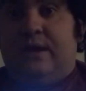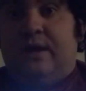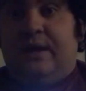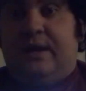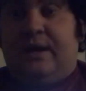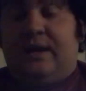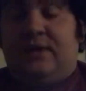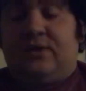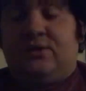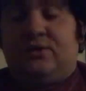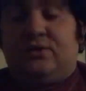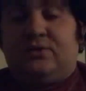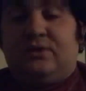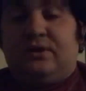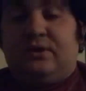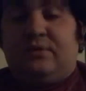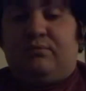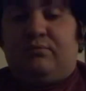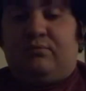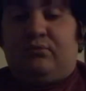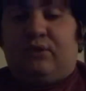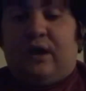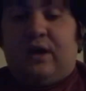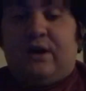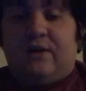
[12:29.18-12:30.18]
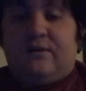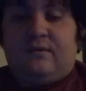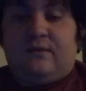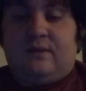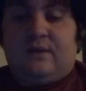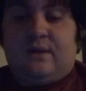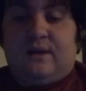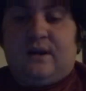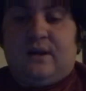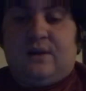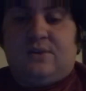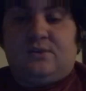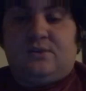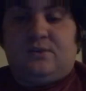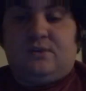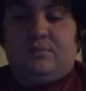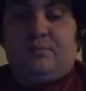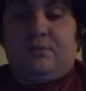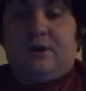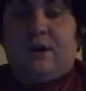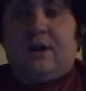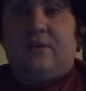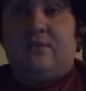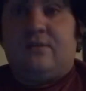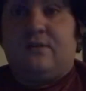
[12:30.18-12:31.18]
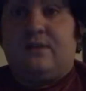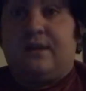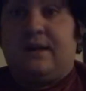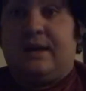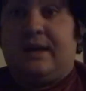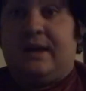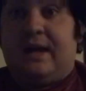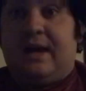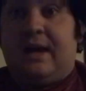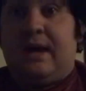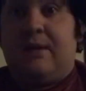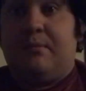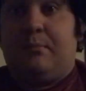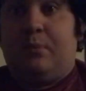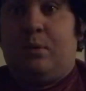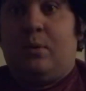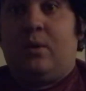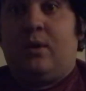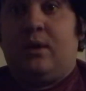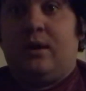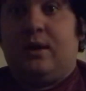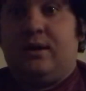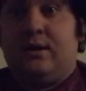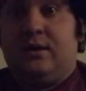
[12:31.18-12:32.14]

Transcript: actually brighter than a Game Boy.